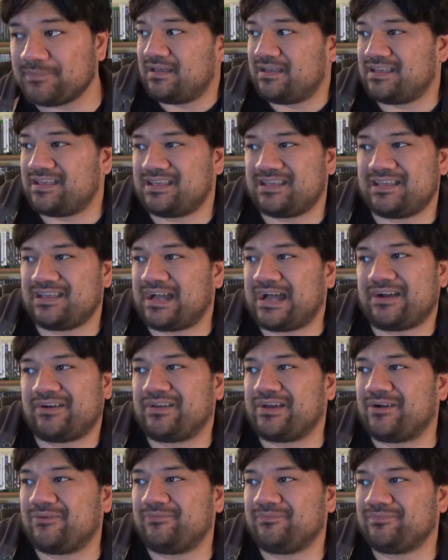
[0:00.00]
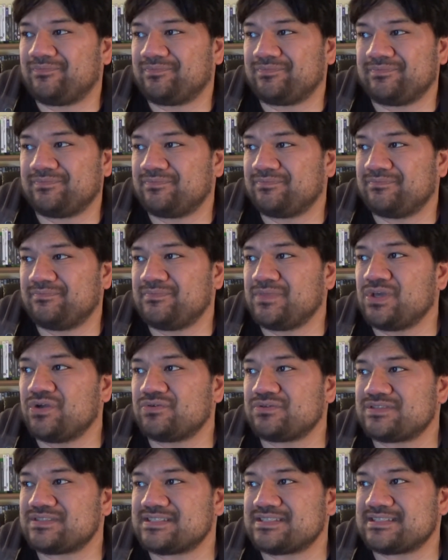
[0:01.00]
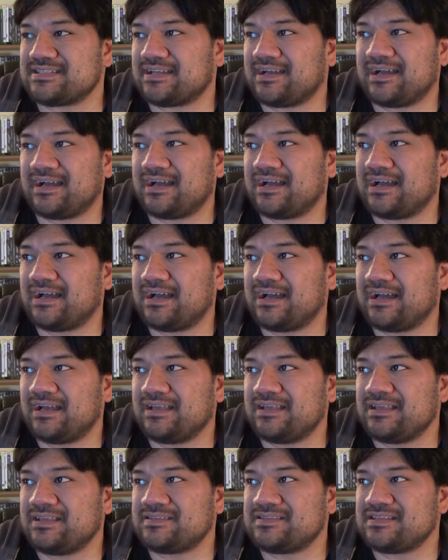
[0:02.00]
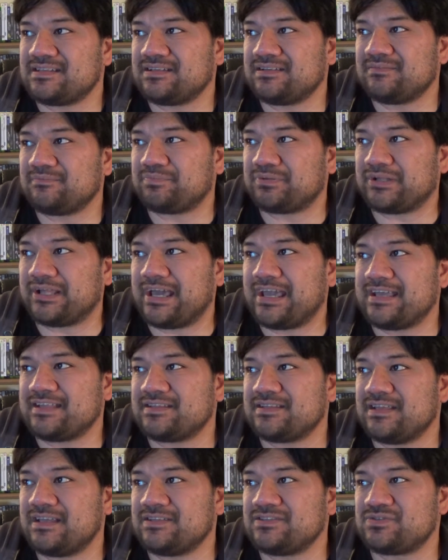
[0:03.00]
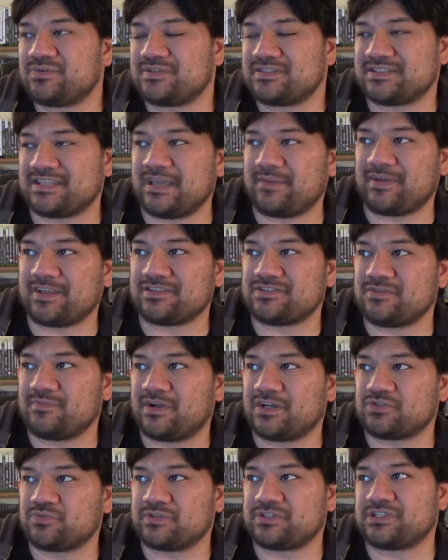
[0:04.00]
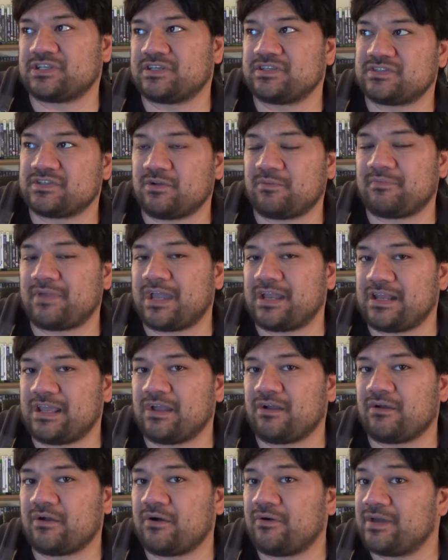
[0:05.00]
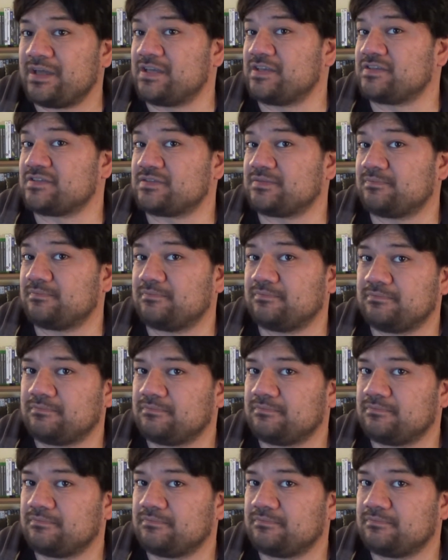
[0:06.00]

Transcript: Eh, I don't know. Mute, uh, it didn't play into its gimmick too much, which is your main hero is